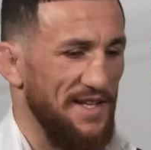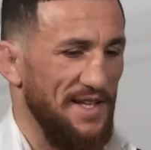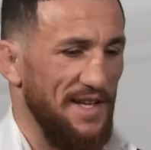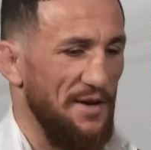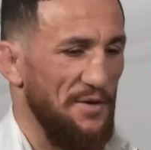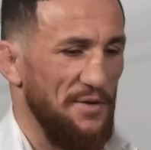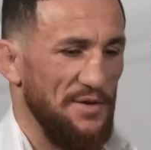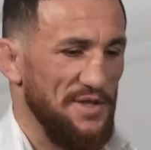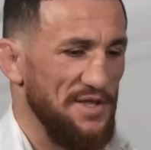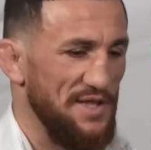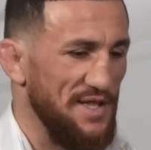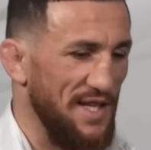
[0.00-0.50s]

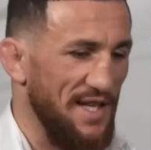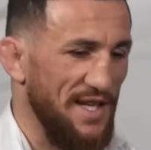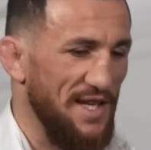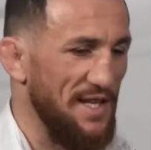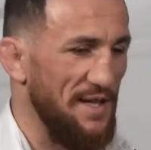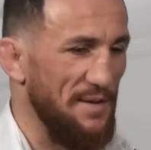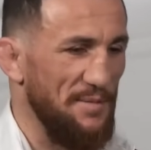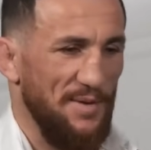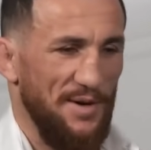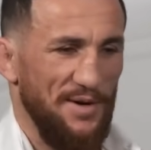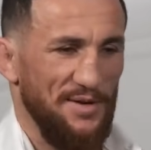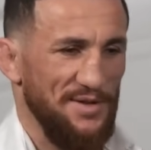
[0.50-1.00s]
I was
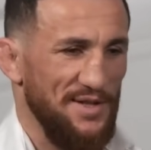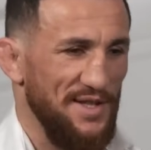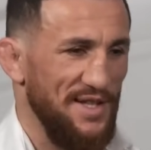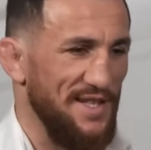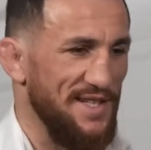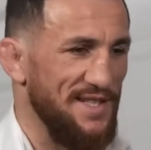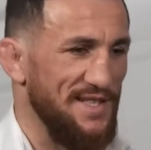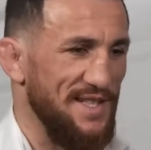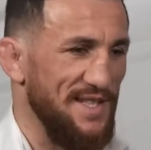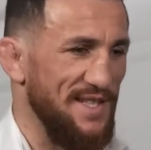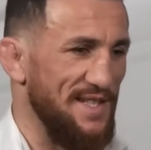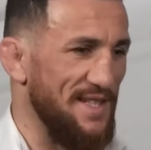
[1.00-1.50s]
thinking about
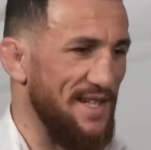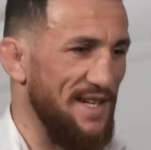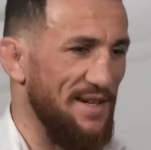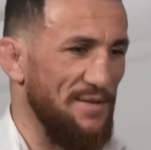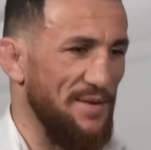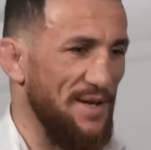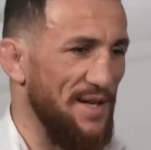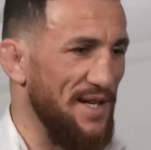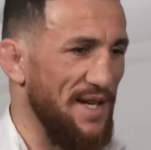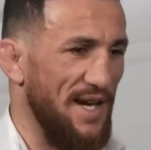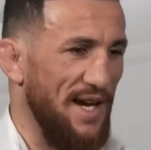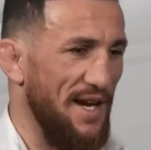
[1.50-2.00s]
this, and
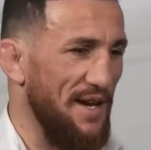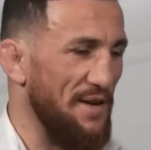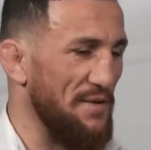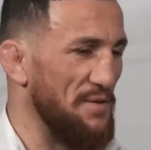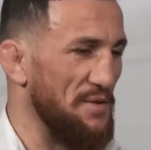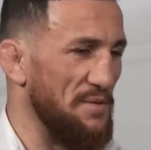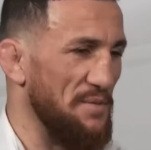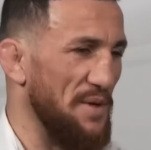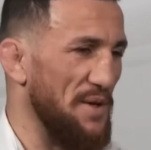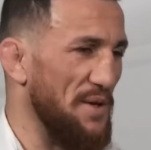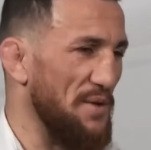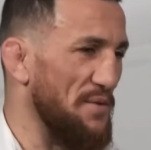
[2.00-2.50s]
I'm like, I have
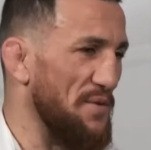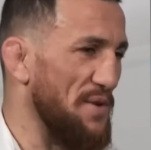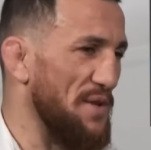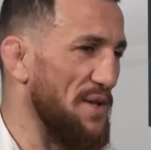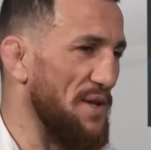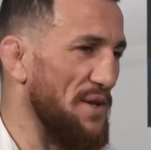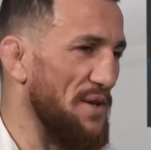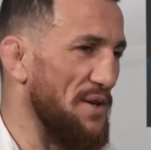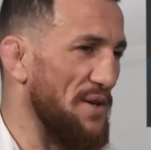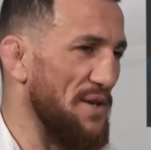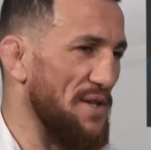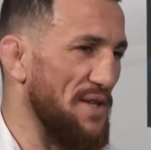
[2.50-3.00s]
to make
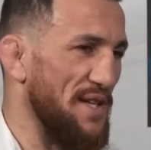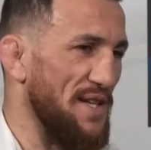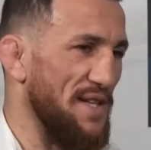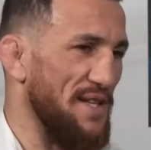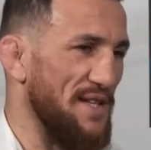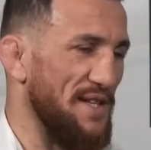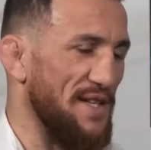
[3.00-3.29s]
video, and